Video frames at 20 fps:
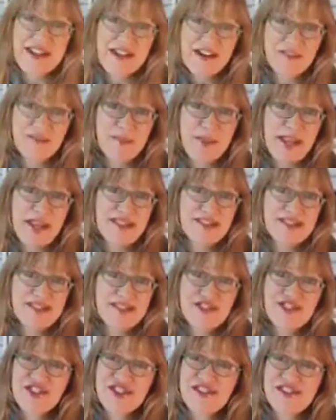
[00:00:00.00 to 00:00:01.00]
out of mass
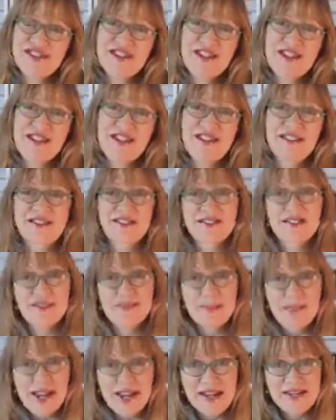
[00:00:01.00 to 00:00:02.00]
is just
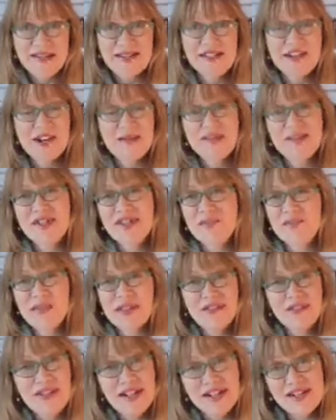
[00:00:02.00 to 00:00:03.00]
mass times the speed
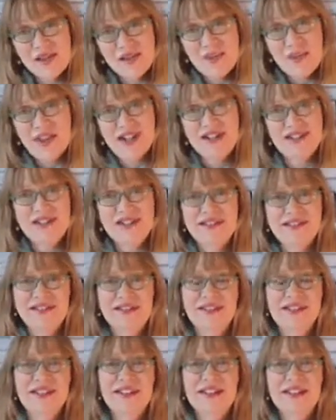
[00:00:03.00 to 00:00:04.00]
of light squared.
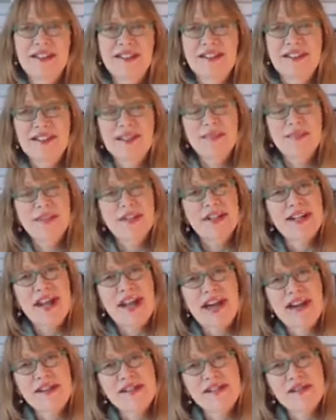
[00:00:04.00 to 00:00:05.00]
But
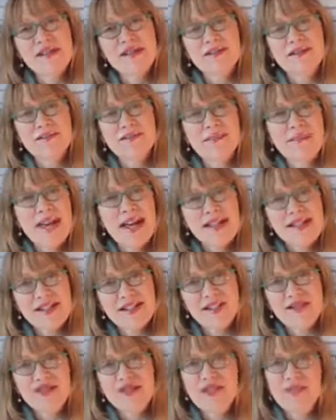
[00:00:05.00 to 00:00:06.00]
how does mass
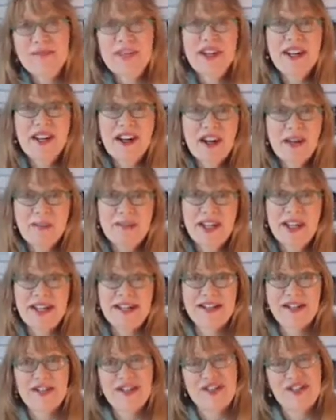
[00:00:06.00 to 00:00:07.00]
energy become light
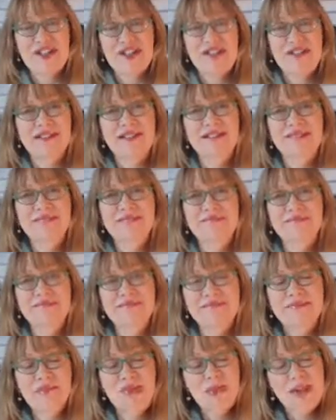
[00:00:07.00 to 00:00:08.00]
energy?
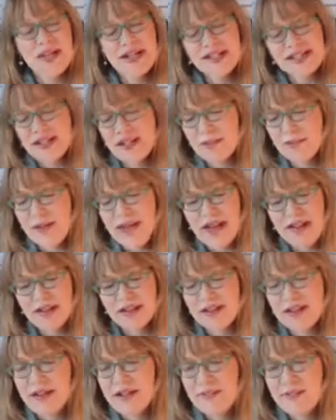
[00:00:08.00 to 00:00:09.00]
What is it about
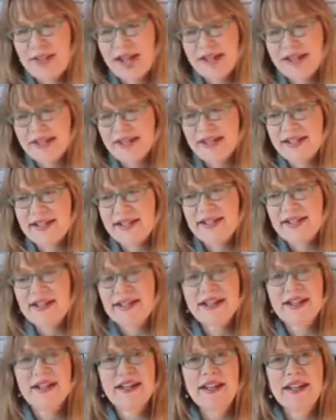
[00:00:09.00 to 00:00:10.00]
mass that
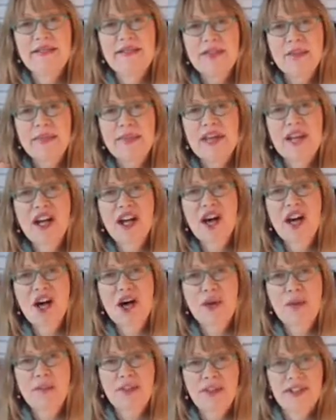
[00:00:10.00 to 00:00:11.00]
it can even
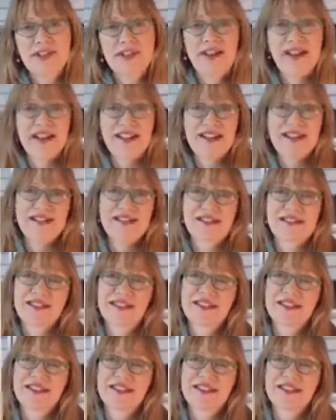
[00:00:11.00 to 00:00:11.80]
become light?